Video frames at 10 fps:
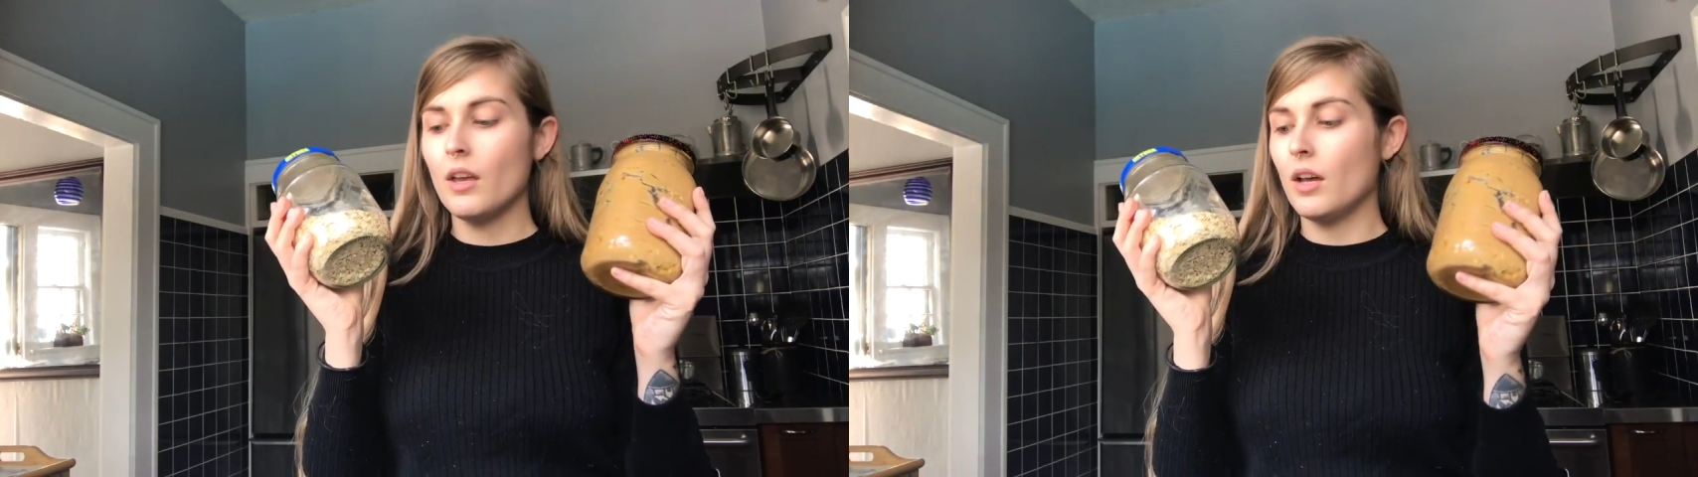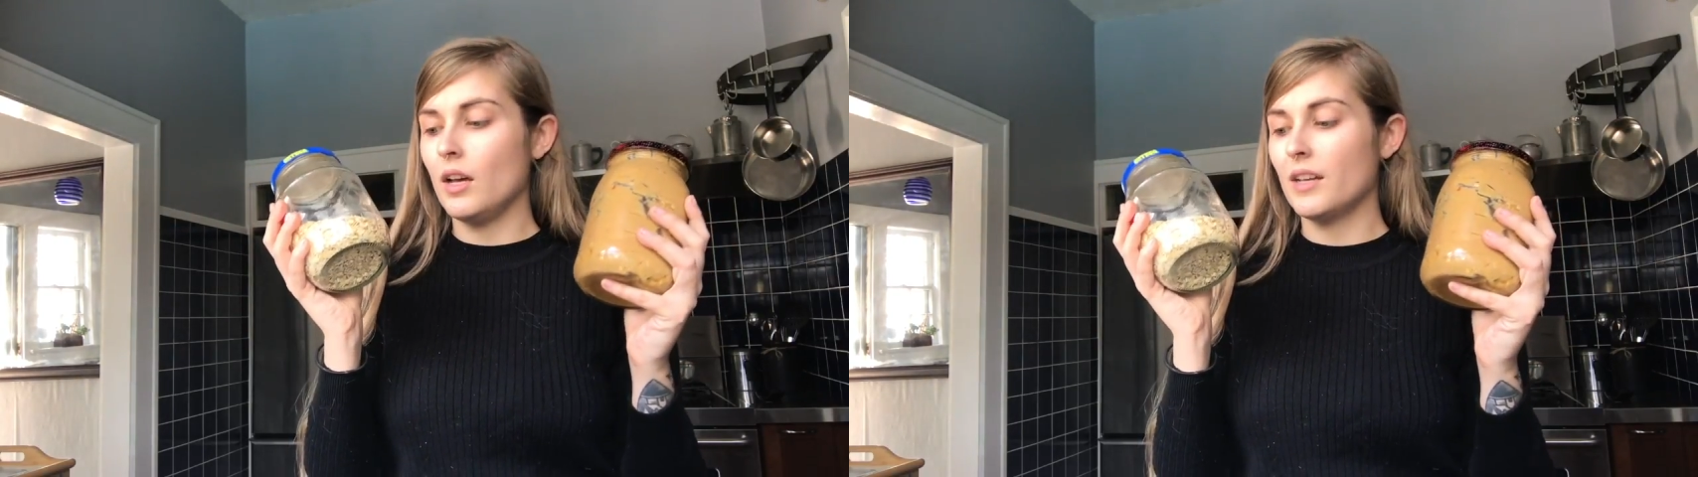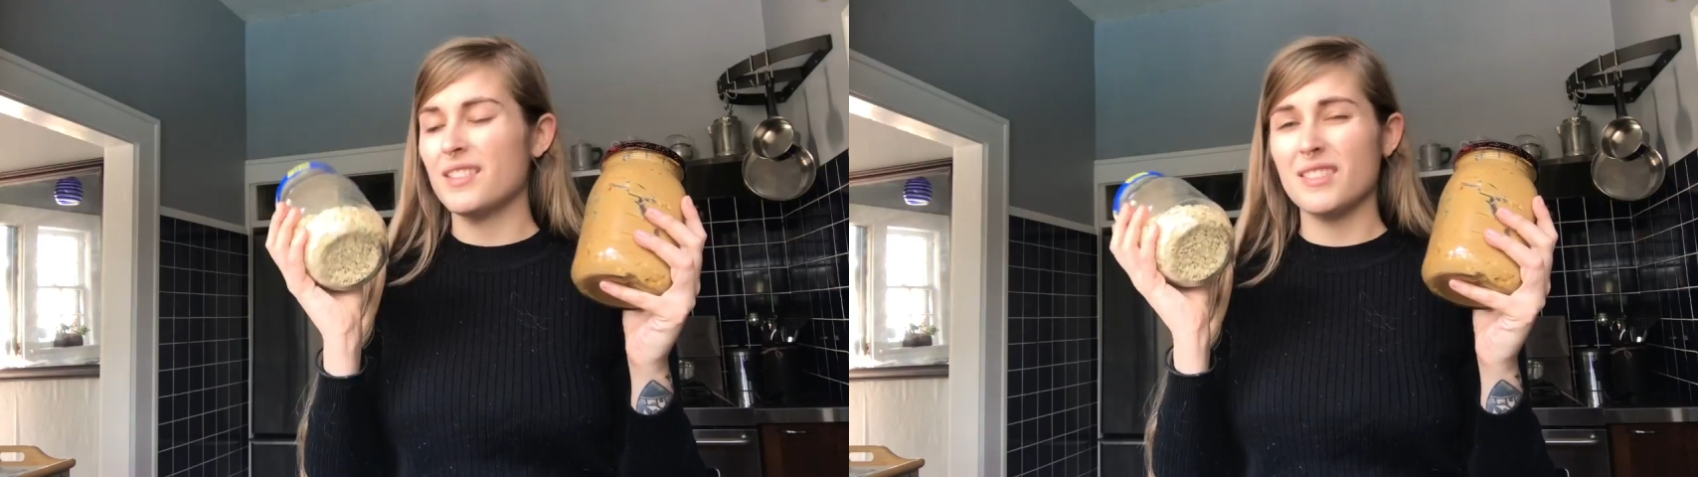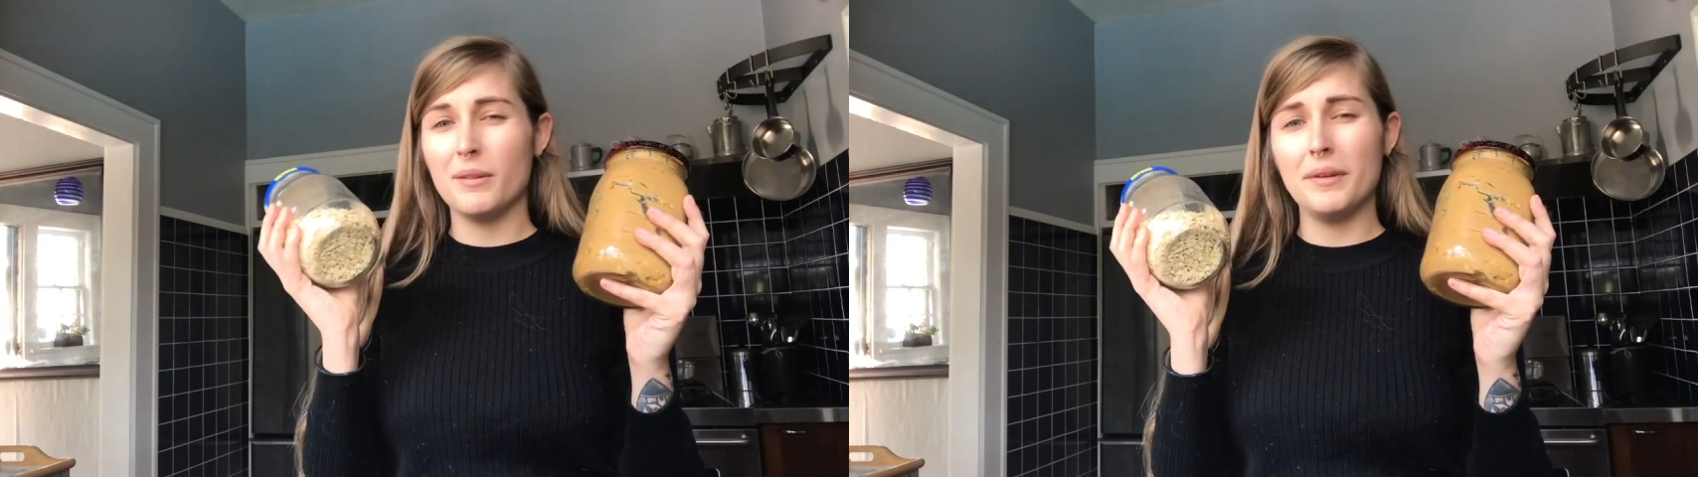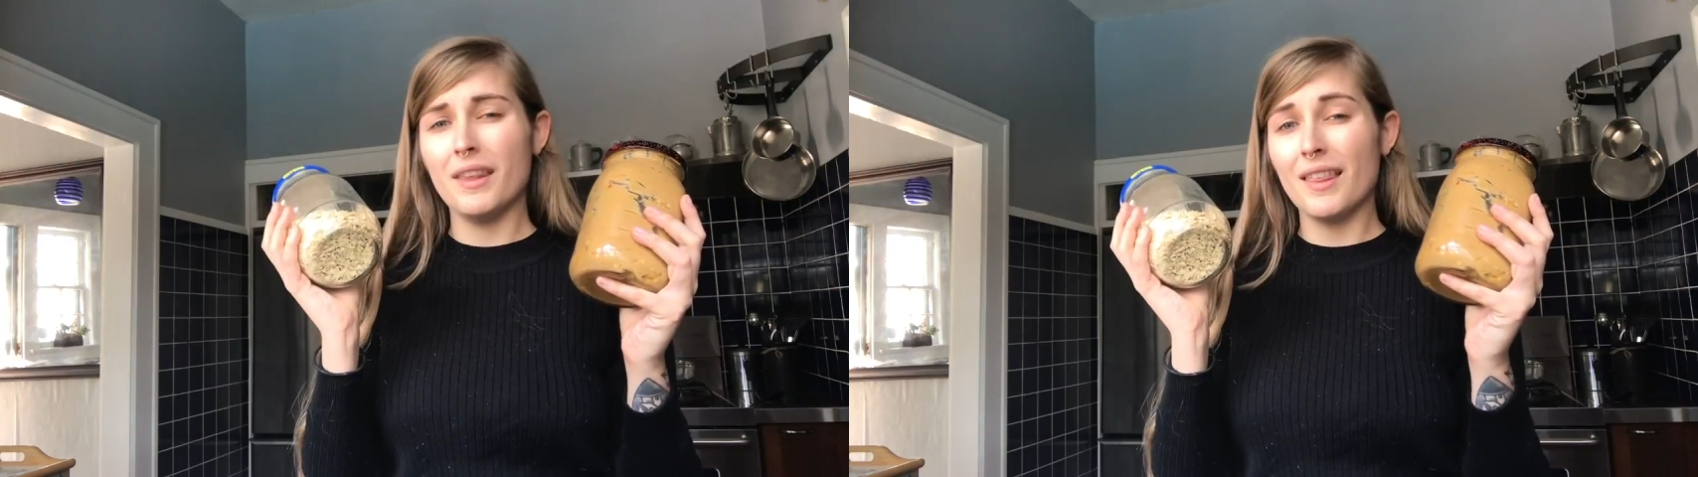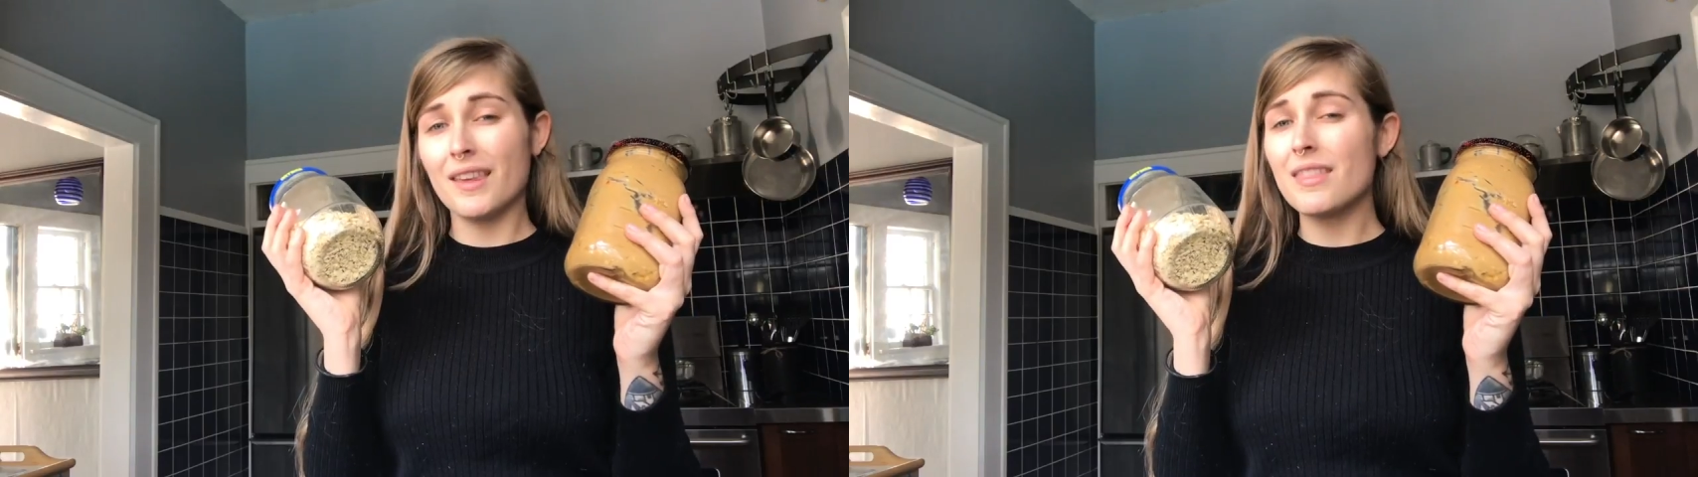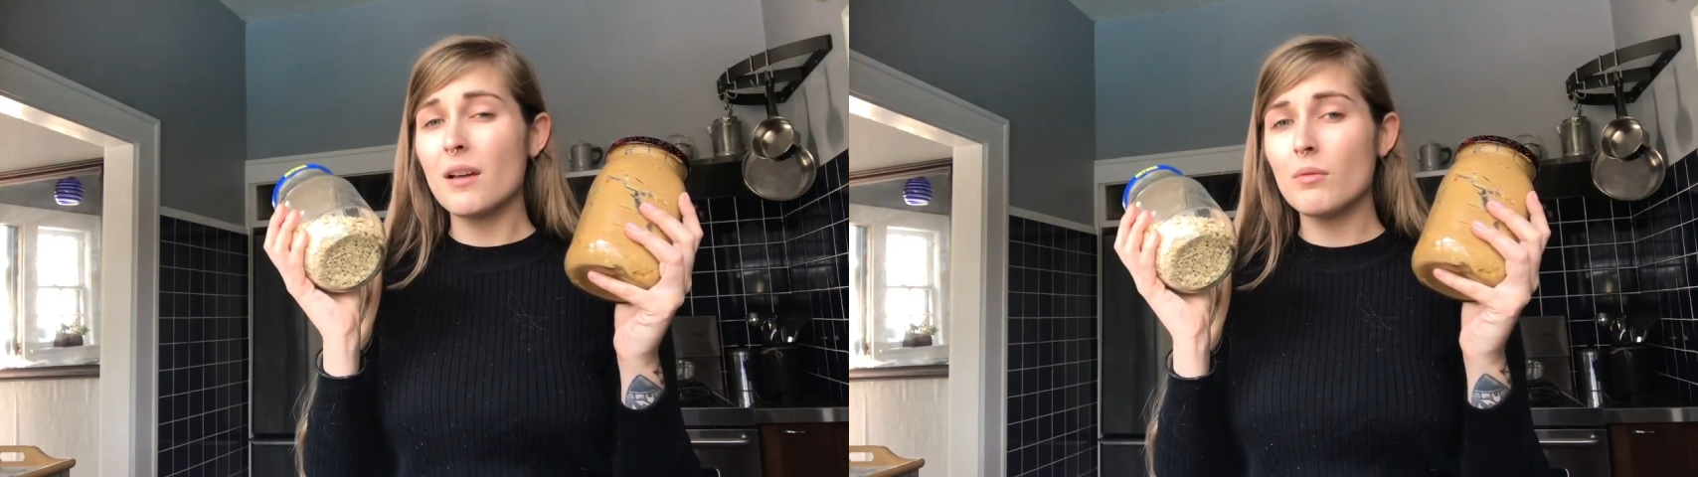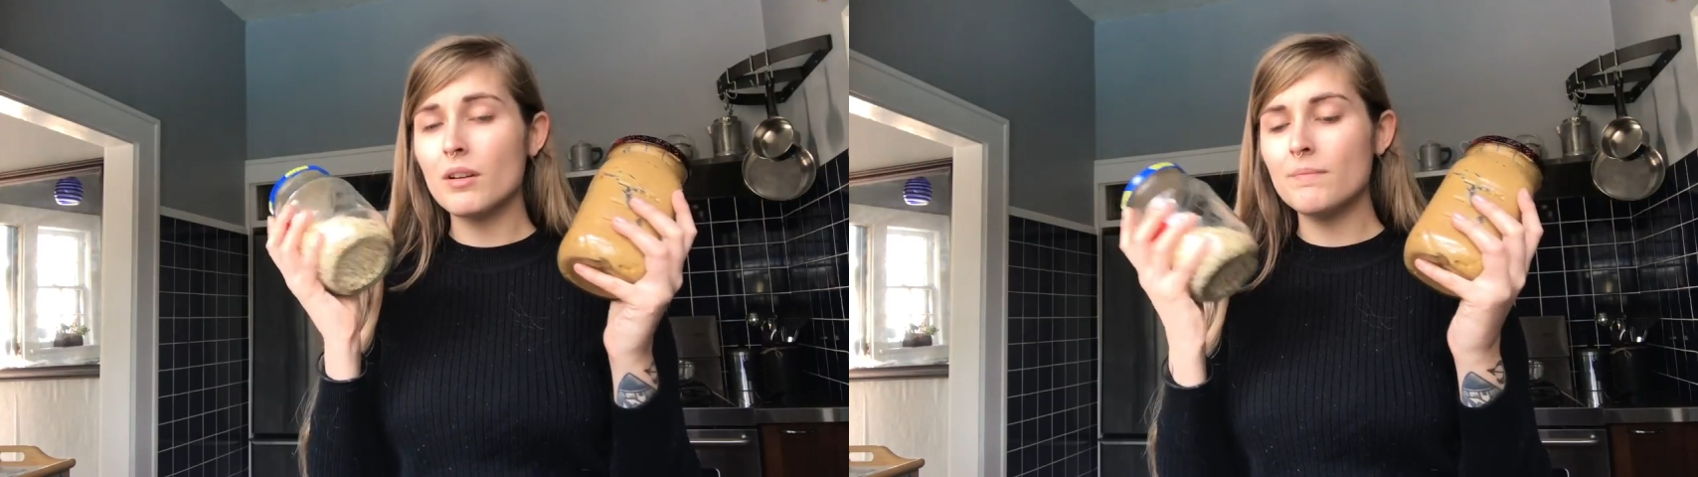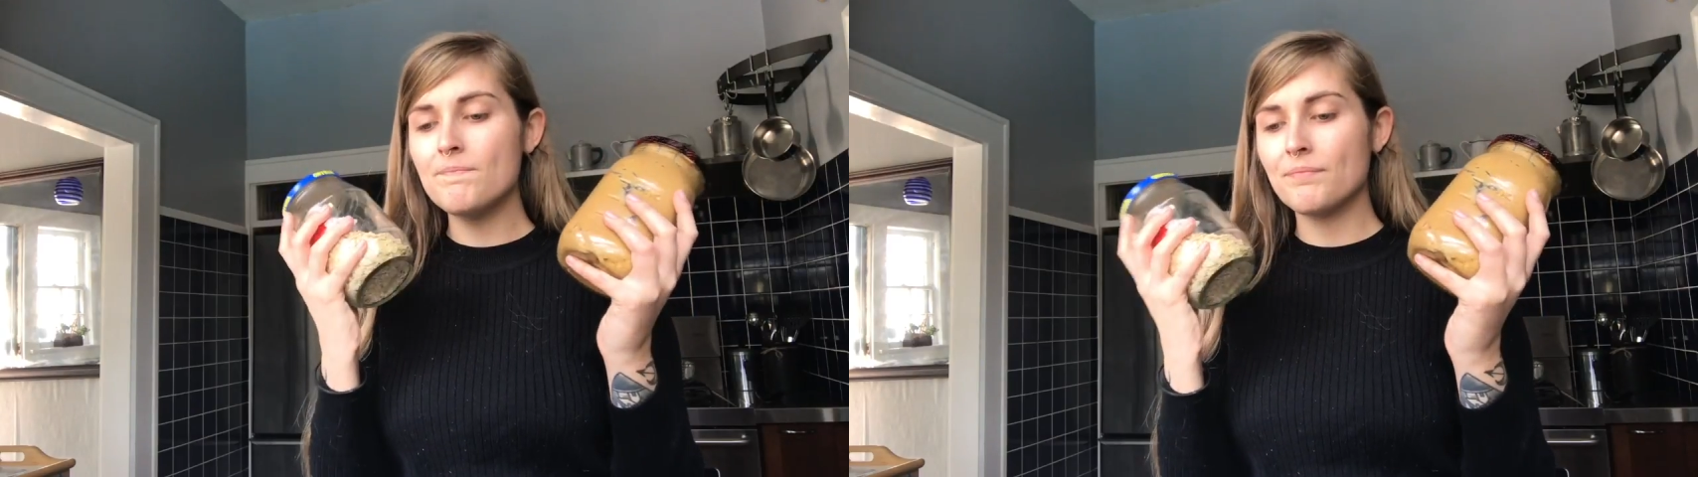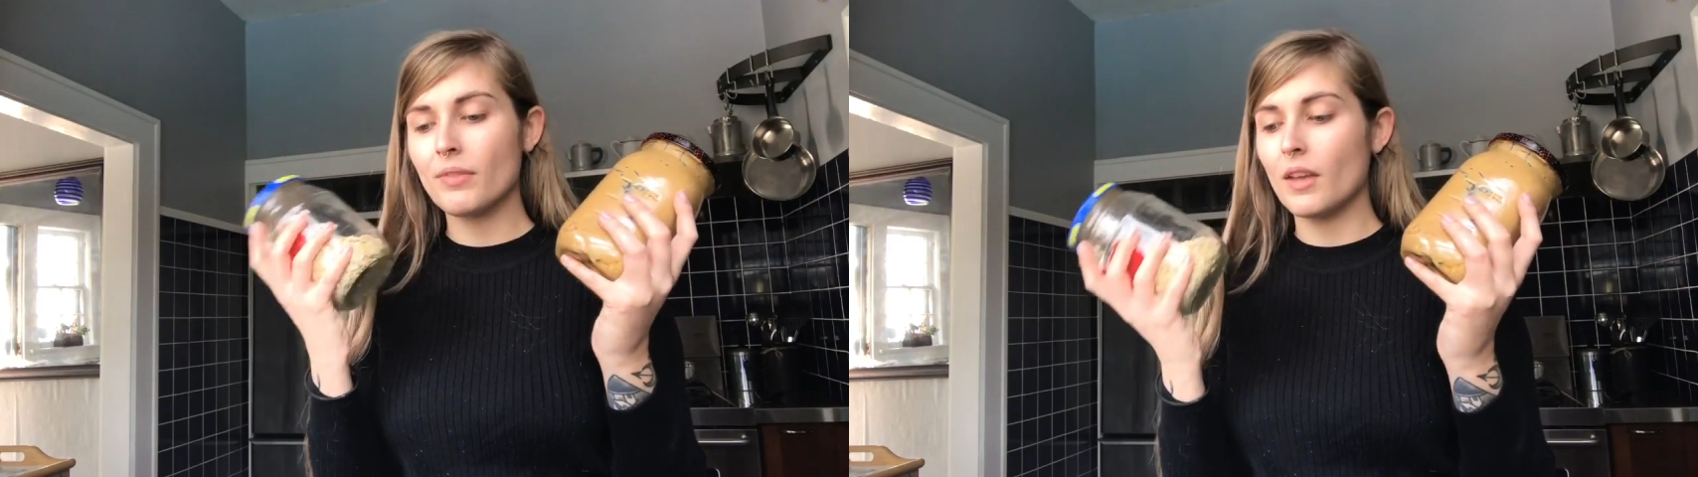because I really like that one.